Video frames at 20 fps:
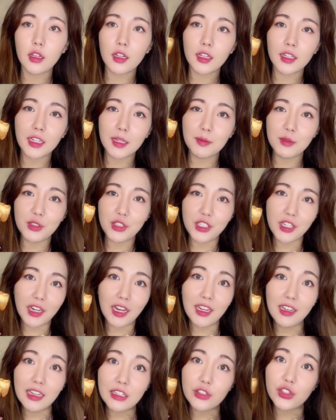Kimchi, I
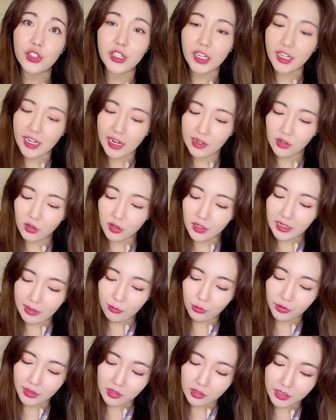literally cannot live
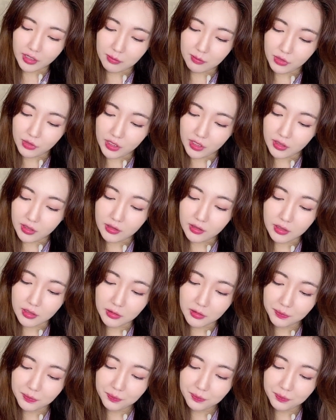without kimchi, so